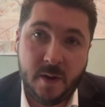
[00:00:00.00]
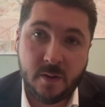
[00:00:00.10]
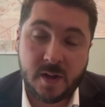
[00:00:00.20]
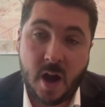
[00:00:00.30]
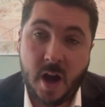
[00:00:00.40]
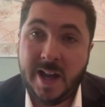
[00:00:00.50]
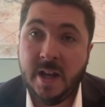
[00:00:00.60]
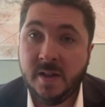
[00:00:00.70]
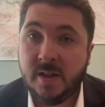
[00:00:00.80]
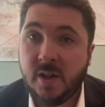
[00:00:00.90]
that it feels
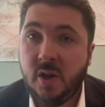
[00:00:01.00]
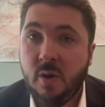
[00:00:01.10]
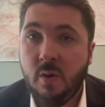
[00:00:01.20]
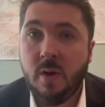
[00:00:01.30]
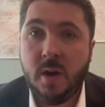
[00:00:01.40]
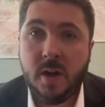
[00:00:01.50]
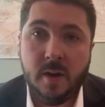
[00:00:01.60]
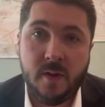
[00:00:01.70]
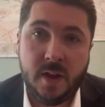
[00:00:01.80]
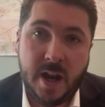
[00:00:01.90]
highly insecure
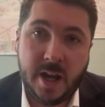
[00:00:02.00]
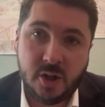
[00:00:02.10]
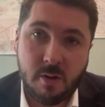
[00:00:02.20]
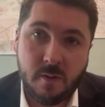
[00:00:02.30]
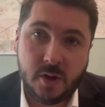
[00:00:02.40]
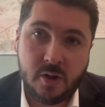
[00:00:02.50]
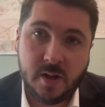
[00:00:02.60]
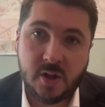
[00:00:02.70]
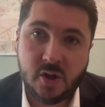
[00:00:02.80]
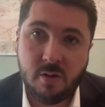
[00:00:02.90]
given the nature of the
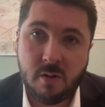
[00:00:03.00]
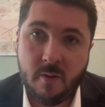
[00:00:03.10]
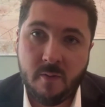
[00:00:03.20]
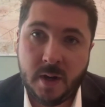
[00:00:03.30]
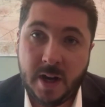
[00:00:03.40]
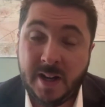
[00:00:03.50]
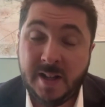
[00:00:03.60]
transitional government,